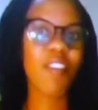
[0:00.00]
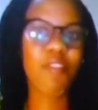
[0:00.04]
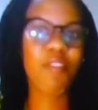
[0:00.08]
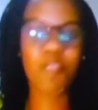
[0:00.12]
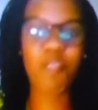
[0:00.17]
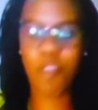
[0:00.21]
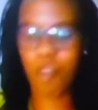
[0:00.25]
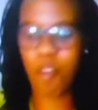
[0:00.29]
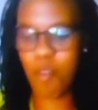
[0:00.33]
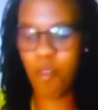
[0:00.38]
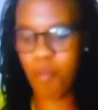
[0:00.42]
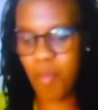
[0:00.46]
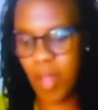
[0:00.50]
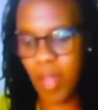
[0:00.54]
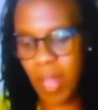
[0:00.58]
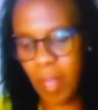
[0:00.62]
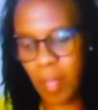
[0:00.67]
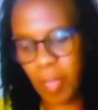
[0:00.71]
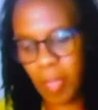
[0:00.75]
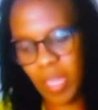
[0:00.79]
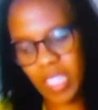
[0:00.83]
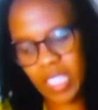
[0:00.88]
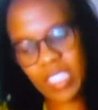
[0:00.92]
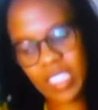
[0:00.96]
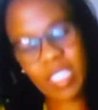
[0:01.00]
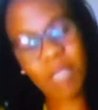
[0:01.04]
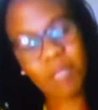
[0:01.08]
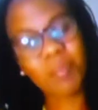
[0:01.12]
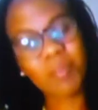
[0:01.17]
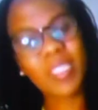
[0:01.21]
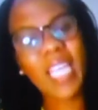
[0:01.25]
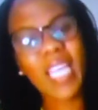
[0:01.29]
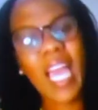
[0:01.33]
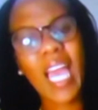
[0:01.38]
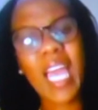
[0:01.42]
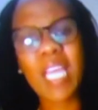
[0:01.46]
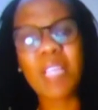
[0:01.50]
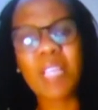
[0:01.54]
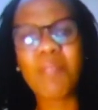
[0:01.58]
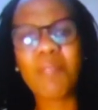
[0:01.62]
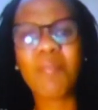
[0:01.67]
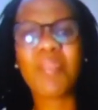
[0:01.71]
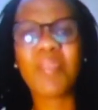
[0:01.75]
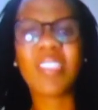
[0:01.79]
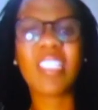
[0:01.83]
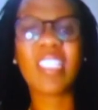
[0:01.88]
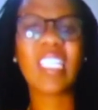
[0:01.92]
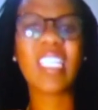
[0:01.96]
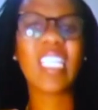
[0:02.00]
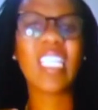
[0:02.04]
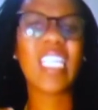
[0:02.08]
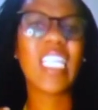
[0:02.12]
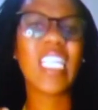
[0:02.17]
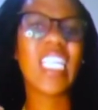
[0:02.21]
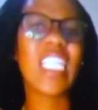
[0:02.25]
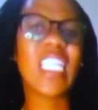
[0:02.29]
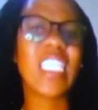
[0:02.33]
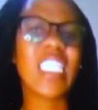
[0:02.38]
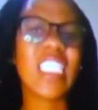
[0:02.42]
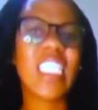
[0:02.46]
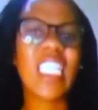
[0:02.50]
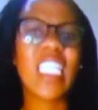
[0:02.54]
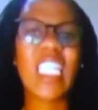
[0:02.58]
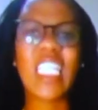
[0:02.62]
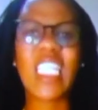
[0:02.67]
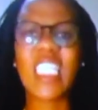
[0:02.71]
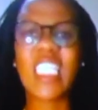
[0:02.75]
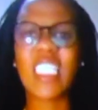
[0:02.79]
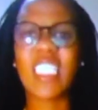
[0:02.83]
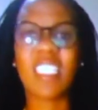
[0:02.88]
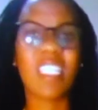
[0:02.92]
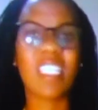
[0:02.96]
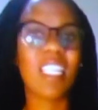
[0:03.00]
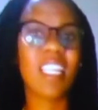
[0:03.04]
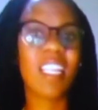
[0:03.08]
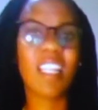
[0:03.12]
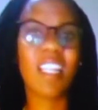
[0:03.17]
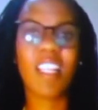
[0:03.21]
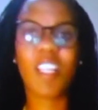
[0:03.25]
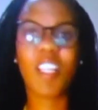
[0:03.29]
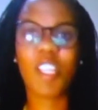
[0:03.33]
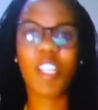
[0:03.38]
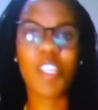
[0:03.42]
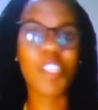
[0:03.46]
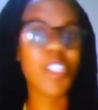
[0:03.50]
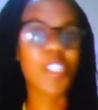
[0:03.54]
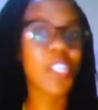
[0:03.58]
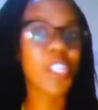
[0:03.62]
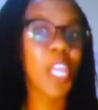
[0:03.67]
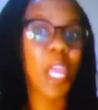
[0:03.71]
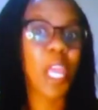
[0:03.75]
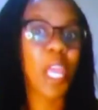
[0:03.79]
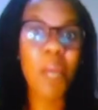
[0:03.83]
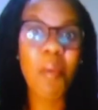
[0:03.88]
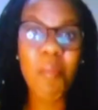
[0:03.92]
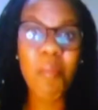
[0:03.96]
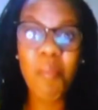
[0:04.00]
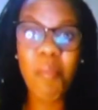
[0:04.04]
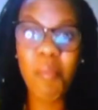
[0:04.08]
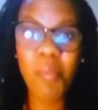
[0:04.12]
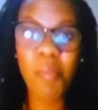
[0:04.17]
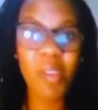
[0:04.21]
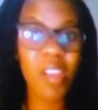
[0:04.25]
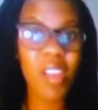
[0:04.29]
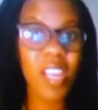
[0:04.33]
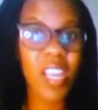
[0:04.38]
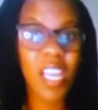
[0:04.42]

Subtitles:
From sometimes it is shame.